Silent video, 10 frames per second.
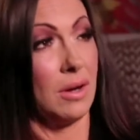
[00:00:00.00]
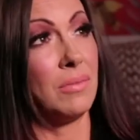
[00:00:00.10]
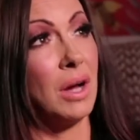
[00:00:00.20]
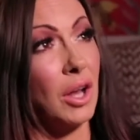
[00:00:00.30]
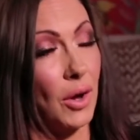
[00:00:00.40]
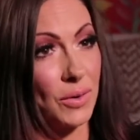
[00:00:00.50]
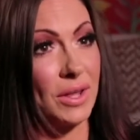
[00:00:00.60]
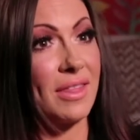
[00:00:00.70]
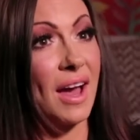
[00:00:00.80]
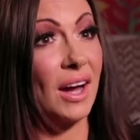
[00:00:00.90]
um, alone
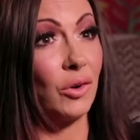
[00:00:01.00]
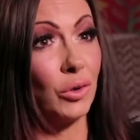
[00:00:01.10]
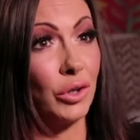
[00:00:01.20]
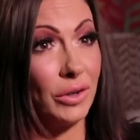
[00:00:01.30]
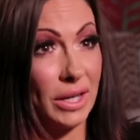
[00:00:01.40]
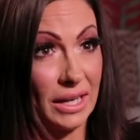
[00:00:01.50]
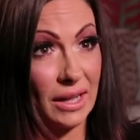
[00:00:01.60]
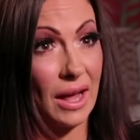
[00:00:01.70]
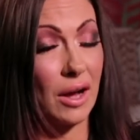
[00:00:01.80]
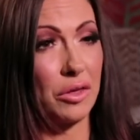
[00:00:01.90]
in that or unique
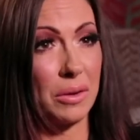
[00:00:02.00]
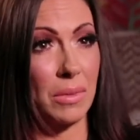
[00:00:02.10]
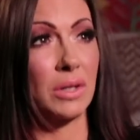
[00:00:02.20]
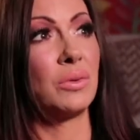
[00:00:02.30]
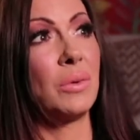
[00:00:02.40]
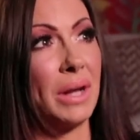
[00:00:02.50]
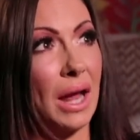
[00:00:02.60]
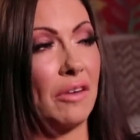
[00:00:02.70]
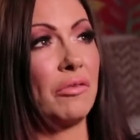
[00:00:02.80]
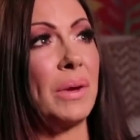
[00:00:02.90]
in that. I think most women
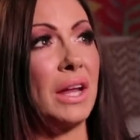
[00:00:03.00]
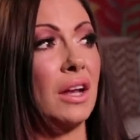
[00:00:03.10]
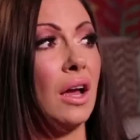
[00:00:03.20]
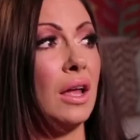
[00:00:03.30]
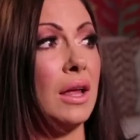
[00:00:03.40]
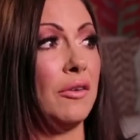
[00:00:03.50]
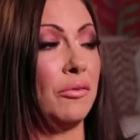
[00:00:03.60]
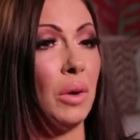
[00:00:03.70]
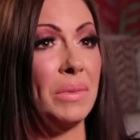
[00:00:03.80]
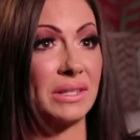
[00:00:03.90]
have been.
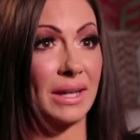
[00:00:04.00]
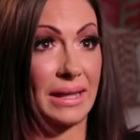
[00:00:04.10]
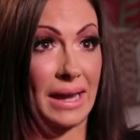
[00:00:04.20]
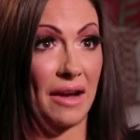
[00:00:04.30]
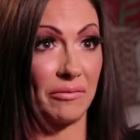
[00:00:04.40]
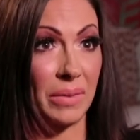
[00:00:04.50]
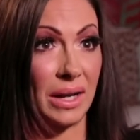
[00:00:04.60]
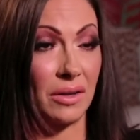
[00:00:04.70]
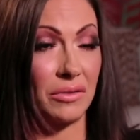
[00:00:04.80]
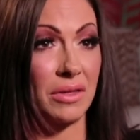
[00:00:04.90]
If women say they haven't
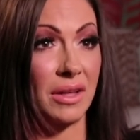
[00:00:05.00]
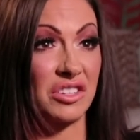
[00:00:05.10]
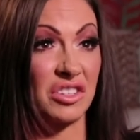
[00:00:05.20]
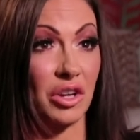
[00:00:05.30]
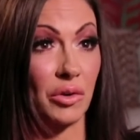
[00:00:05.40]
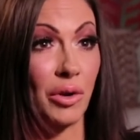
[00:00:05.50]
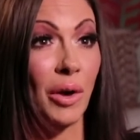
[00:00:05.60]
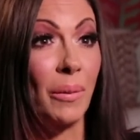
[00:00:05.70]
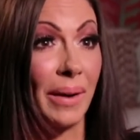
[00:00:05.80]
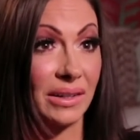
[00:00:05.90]
been, I think they just don't
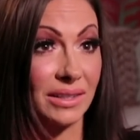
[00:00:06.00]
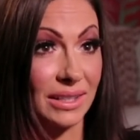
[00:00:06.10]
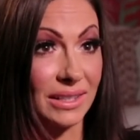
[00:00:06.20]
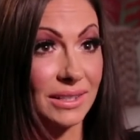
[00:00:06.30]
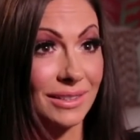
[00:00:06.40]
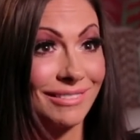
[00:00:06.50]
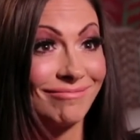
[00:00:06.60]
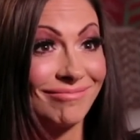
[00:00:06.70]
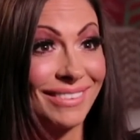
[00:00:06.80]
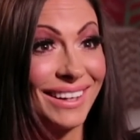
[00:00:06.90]
know about it.
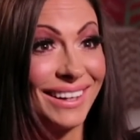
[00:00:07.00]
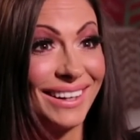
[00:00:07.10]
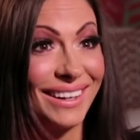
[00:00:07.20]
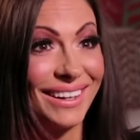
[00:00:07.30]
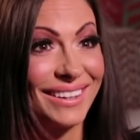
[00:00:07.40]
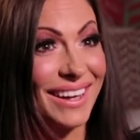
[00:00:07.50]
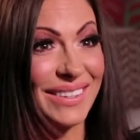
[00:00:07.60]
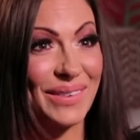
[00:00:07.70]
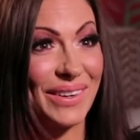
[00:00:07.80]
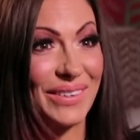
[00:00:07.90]

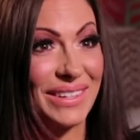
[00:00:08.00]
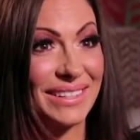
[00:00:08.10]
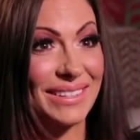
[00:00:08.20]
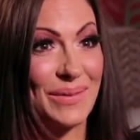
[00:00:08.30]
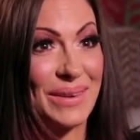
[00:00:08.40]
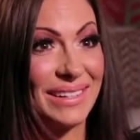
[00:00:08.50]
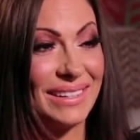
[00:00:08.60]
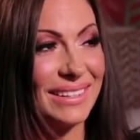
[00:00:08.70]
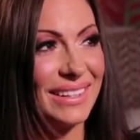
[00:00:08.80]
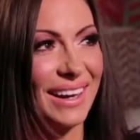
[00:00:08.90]
That's my honest
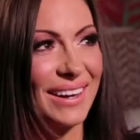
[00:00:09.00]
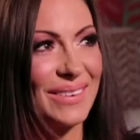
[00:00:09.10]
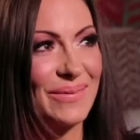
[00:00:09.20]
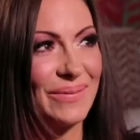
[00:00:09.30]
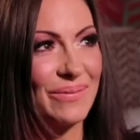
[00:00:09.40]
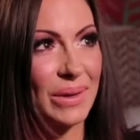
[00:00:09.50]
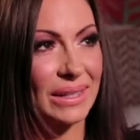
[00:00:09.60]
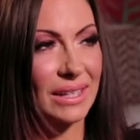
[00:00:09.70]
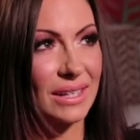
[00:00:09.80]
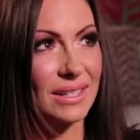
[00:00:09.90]
opinion. Um,
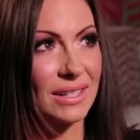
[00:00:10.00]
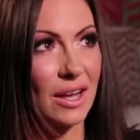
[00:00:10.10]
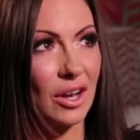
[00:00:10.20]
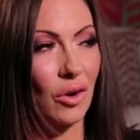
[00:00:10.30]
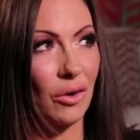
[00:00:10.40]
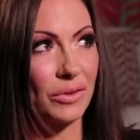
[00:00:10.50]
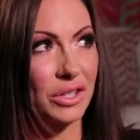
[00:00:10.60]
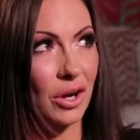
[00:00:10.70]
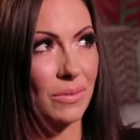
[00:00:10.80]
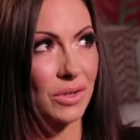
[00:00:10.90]
because a lot of the
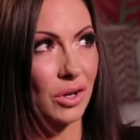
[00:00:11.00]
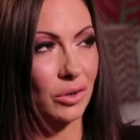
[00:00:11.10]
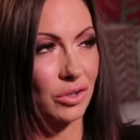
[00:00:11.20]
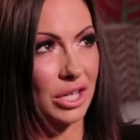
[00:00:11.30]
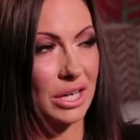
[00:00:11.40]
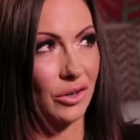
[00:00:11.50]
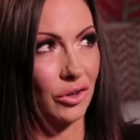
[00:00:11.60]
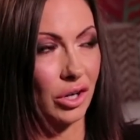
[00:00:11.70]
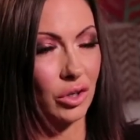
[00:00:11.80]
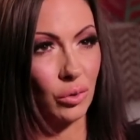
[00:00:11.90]
times I got cheated
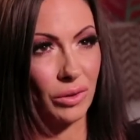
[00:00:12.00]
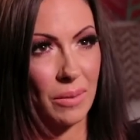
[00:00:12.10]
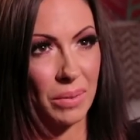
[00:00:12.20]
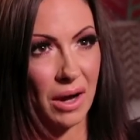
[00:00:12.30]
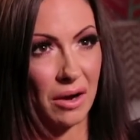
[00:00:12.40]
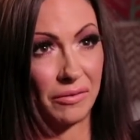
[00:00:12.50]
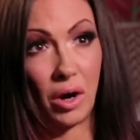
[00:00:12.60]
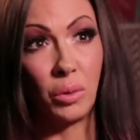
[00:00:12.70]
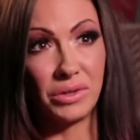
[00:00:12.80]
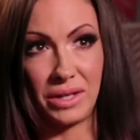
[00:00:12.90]
on, I called their bluff.
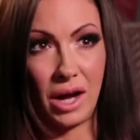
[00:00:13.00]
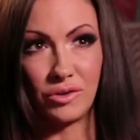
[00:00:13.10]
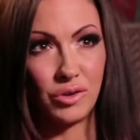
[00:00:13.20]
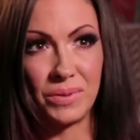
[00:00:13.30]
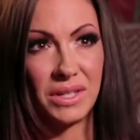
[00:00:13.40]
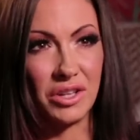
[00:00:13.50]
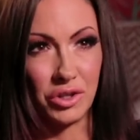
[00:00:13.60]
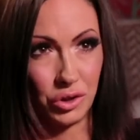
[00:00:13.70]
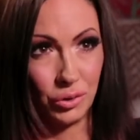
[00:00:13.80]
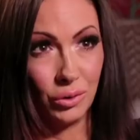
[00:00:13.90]
I wasn't
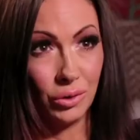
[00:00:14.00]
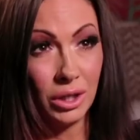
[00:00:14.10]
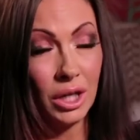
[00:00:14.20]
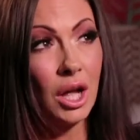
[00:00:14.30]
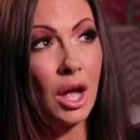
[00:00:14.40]
100% sure,